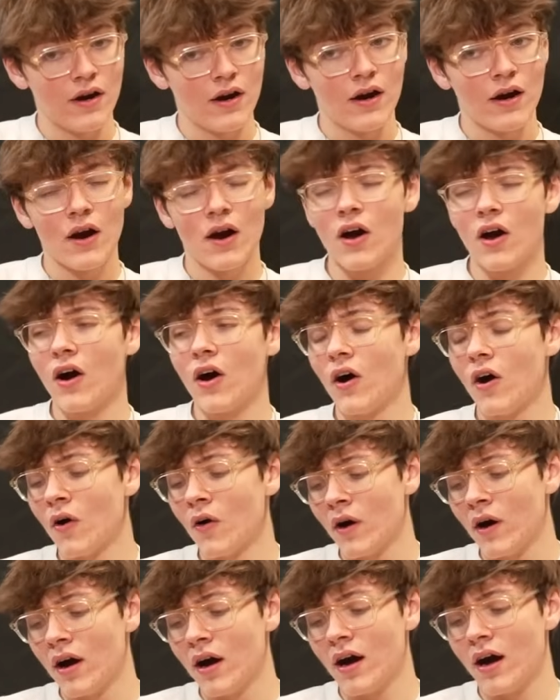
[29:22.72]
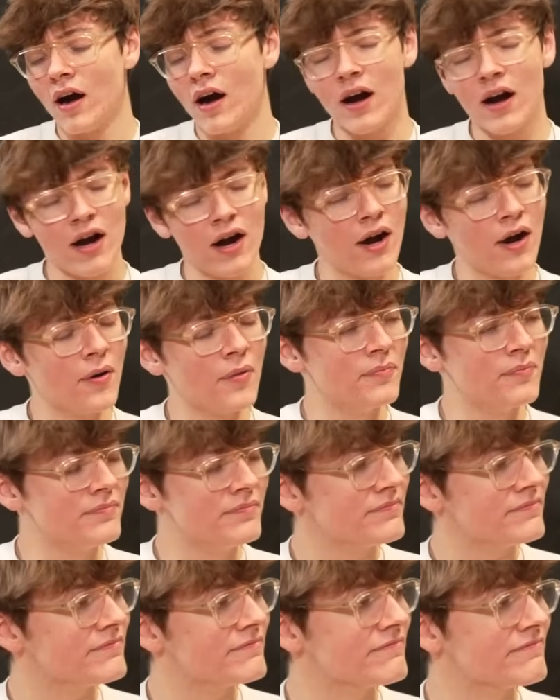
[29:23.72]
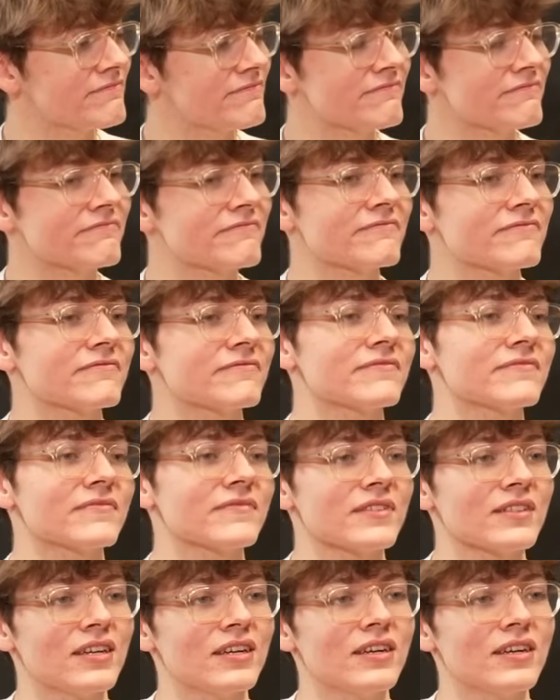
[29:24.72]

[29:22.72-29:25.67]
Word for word: after oh, operation infection. Um, Not MRSA.